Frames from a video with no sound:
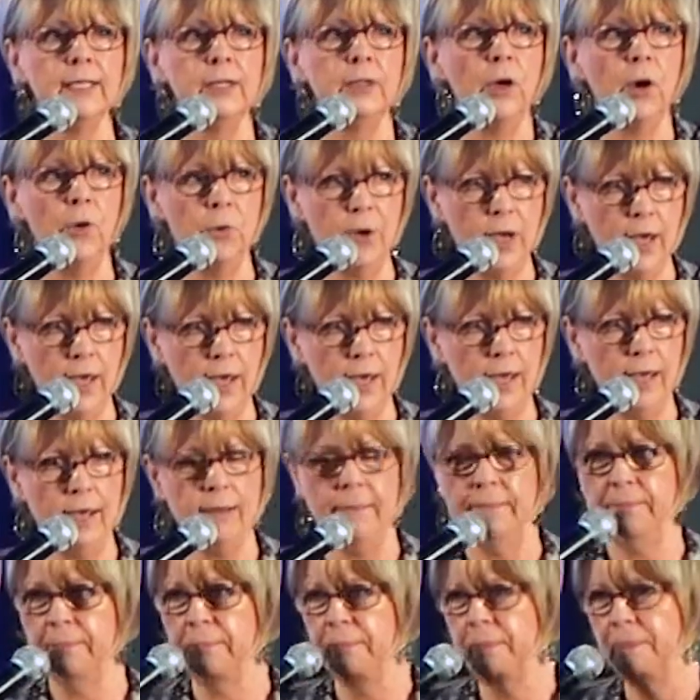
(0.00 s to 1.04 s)
Okay.
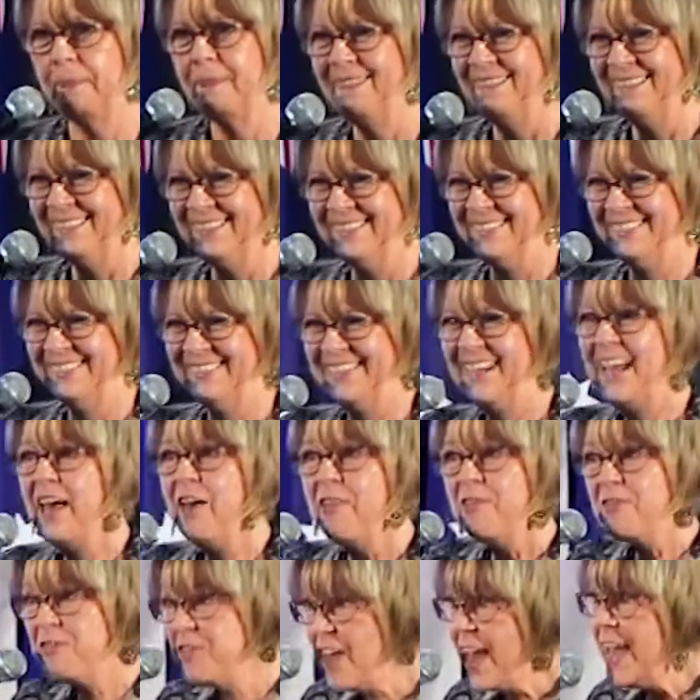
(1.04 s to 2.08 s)

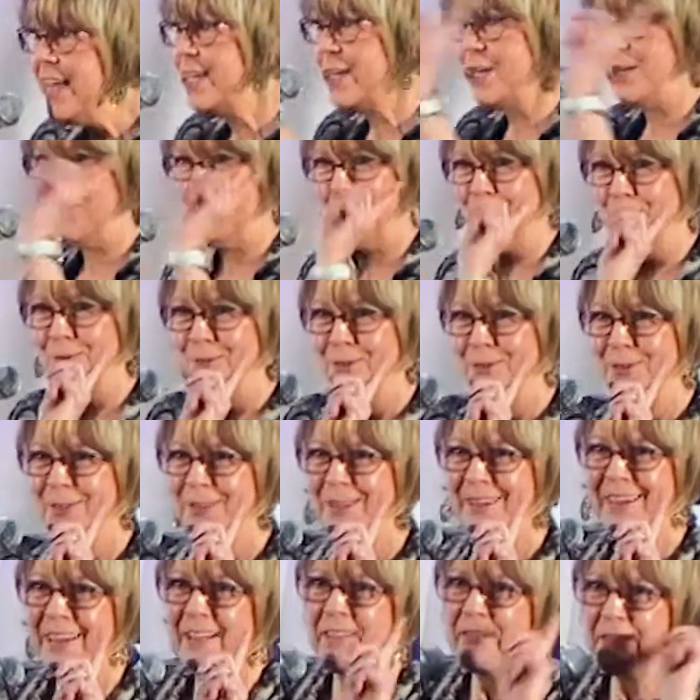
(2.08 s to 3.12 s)
Thank you.
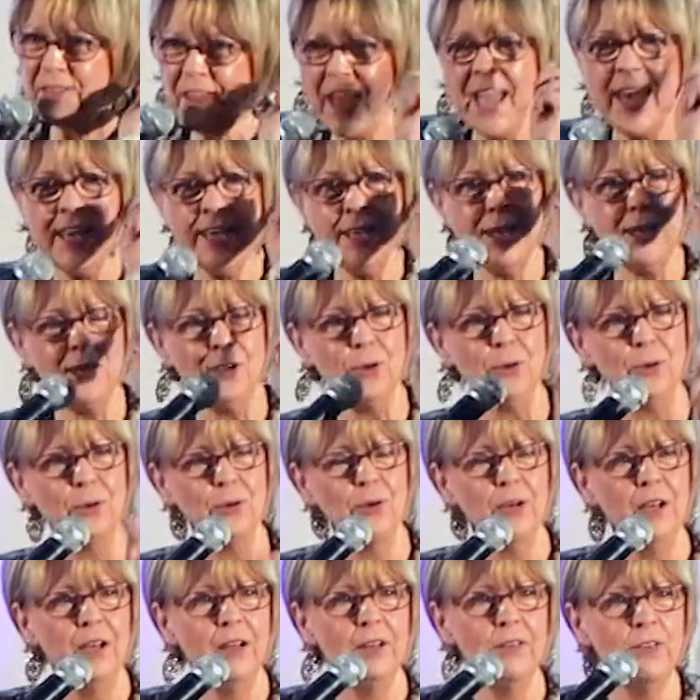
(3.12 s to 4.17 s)
Thank you,
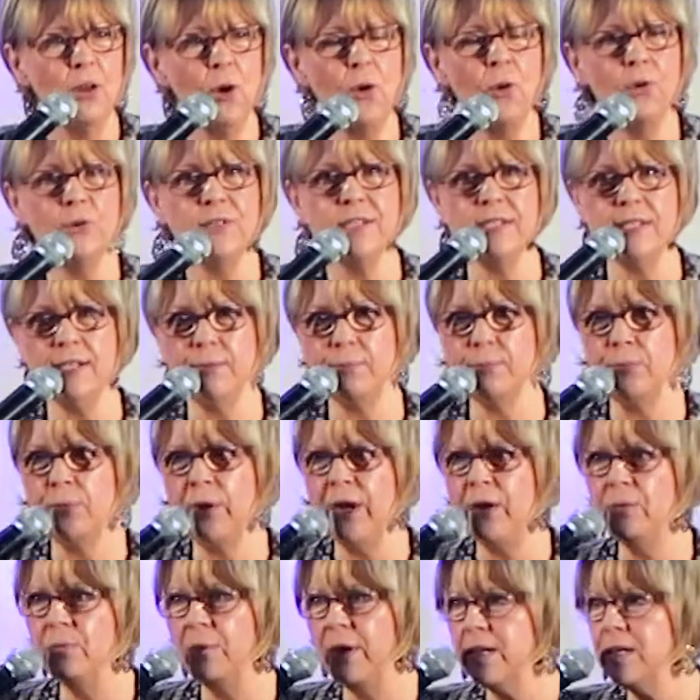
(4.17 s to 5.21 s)
those that
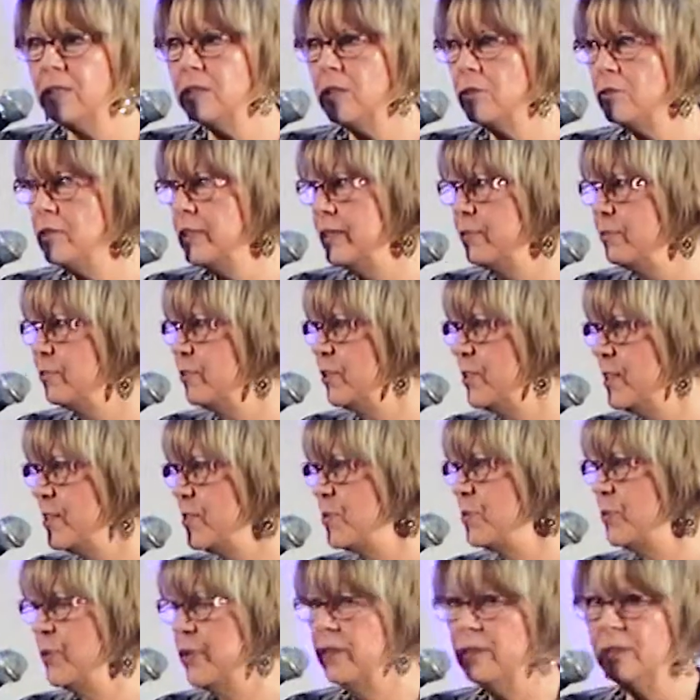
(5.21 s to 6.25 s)
pray regularly for
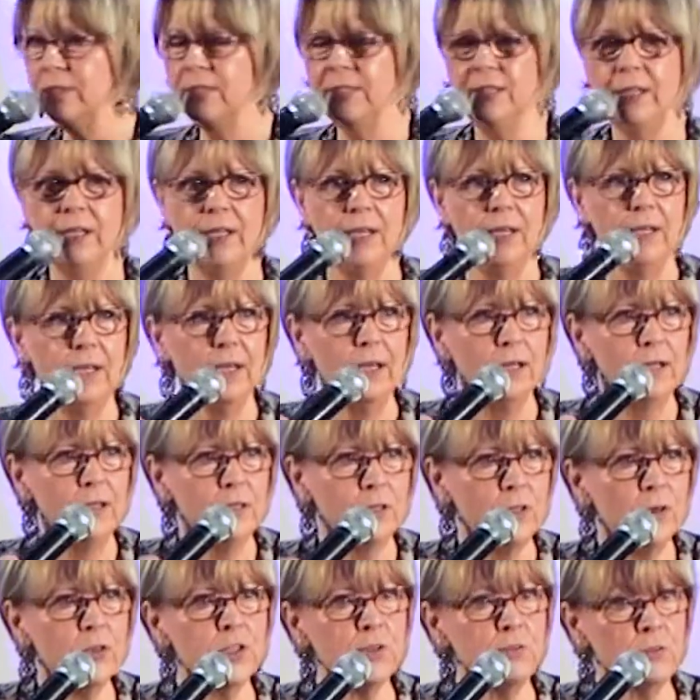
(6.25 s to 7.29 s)
Israel.
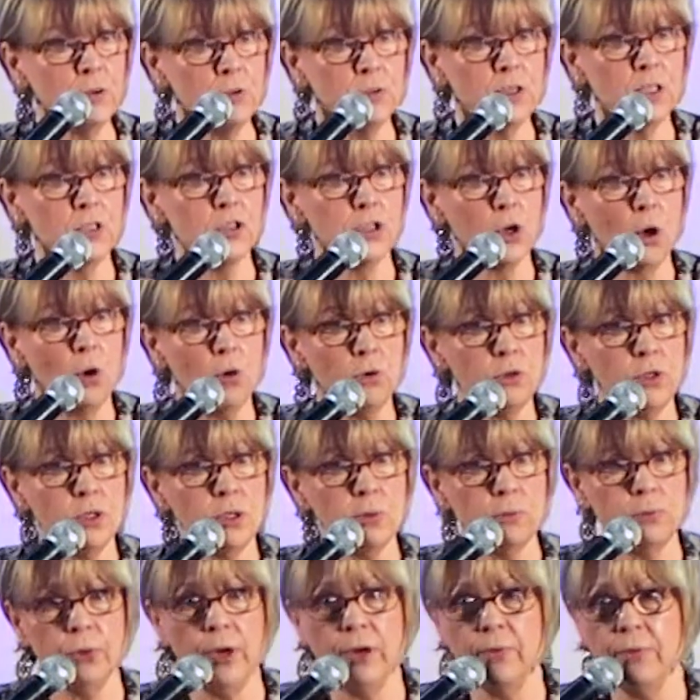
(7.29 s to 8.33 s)
Those of you that don't
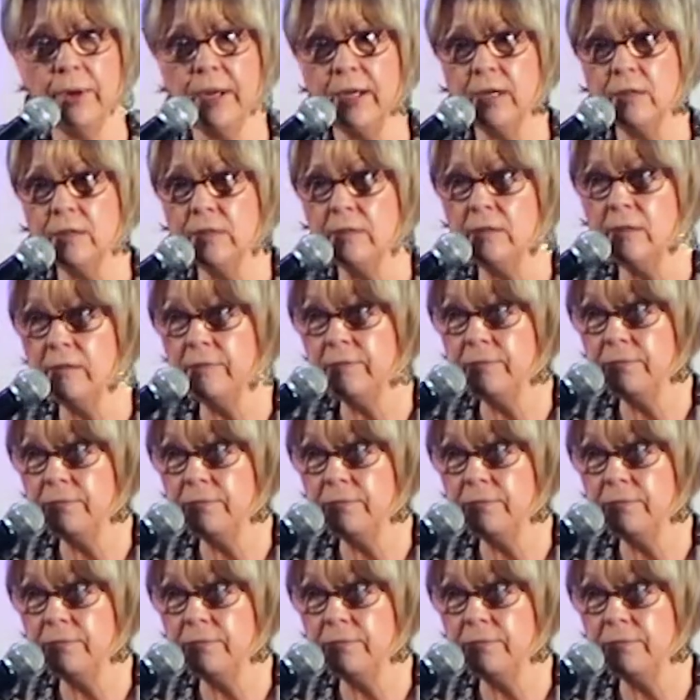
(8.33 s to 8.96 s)
pray regularly,